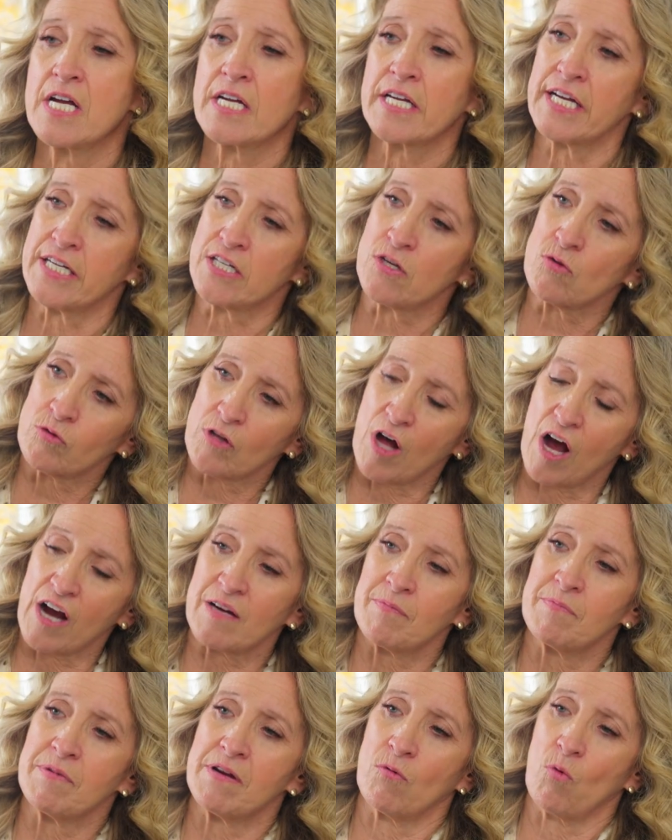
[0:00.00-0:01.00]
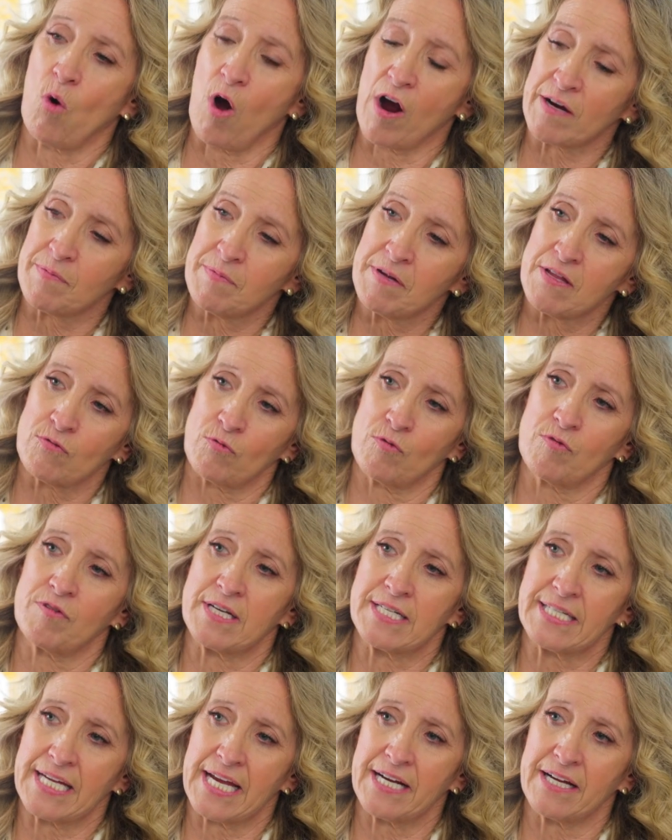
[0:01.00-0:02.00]
Can you walk me through the
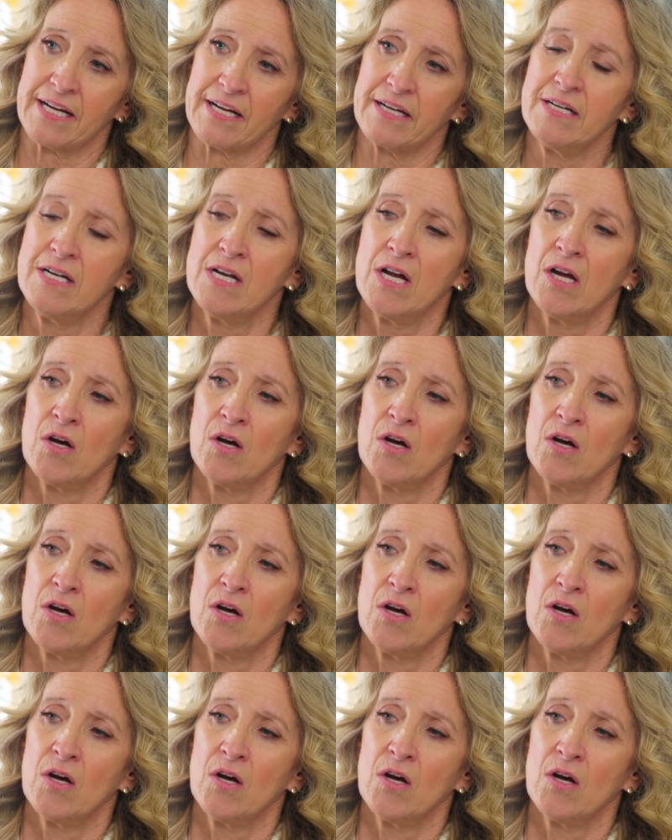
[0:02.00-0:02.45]
data?